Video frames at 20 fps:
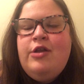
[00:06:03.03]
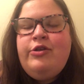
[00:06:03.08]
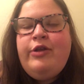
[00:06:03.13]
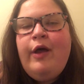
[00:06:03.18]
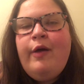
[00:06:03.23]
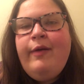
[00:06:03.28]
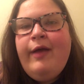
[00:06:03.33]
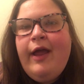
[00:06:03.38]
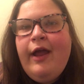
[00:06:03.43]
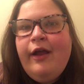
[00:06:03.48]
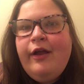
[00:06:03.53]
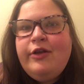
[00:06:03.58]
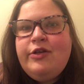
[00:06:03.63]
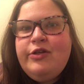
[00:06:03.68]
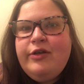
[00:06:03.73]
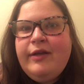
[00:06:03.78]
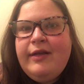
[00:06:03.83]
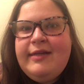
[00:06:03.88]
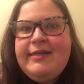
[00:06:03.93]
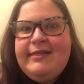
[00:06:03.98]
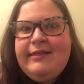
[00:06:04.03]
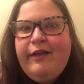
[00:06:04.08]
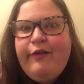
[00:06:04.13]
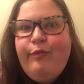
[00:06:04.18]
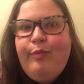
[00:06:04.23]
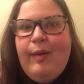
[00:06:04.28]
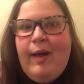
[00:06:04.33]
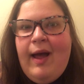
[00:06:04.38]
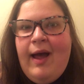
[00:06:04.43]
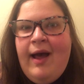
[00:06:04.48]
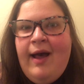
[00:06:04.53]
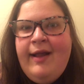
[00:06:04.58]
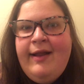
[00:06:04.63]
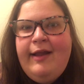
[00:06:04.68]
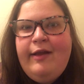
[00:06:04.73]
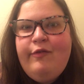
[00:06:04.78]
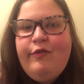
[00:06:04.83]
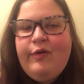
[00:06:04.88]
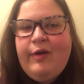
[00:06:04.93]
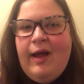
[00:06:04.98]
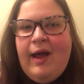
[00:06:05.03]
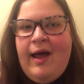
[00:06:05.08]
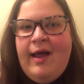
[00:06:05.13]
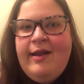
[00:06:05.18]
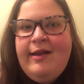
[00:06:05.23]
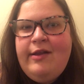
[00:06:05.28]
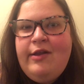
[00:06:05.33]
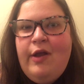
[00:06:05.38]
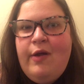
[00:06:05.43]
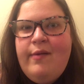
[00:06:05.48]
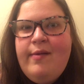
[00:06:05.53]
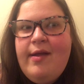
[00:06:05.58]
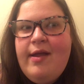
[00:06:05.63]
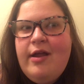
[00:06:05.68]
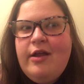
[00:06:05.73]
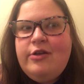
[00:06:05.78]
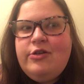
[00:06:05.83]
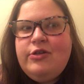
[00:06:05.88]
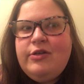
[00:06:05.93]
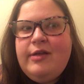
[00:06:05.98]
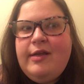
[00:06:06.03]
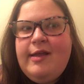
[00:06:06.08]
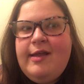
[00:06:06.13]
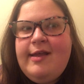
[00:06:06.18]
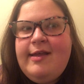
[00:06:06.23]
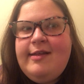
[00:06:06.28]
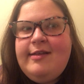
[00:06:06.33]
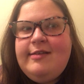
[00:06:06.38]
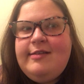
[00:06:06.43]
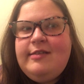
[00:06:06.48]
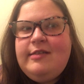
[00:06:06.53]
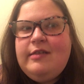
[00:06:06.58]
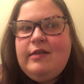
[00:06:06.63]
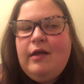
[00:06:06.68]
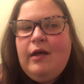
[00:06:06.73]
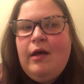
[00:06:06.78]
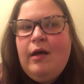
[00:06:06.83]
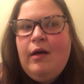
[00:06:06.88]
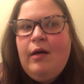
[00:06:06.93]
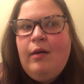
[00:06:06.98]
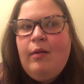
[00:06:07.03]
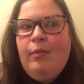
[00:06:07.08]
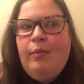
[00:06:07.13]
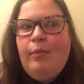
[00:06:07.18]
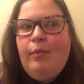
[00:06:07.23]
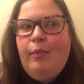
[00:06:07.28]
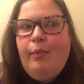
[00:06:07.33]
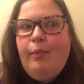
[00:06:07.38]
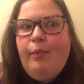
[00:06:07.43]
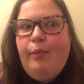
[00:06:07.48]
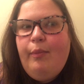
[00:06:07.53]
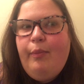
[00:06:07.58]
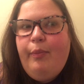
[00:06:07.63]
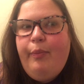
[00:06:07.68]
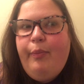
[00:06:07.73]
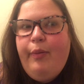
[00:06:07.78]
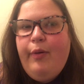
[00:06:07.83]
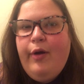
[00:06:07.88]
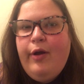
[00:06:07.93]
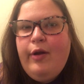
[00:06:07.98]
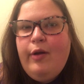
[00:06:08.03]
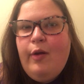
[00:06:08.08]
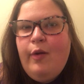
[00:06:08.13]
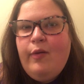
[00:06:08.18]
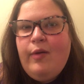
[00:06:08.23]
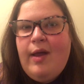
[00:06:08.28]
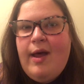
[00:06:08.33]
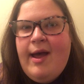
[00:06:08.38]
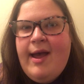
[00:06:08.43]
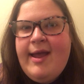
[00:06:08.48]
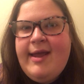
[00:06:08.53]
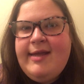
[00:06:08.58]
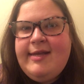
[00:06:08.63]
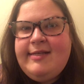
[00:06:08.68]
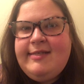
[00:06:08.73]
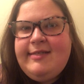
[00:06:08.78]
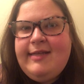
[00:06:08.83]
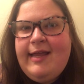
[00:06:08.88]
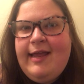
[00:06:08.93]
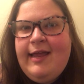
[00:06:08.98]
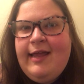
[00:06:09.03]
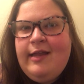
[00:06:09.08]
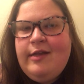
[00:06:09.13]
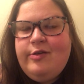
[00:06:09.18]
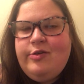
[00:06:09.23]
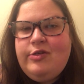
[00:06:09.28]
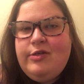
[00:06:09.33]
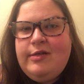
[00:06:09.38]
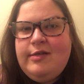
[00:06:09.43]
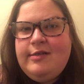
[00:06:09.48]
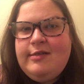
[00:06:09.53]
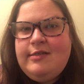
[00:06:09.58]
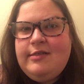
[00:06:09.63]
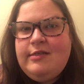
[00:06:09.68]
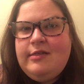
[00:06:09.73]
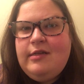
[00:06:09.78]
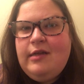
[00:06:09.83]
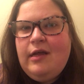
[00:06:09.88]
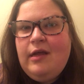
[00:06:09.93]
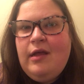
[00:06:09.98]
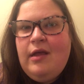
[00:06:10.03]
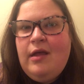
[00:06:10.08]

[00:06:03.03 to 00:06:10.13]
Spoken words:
No character gets left behind and forgotten. No character gets put on ice and just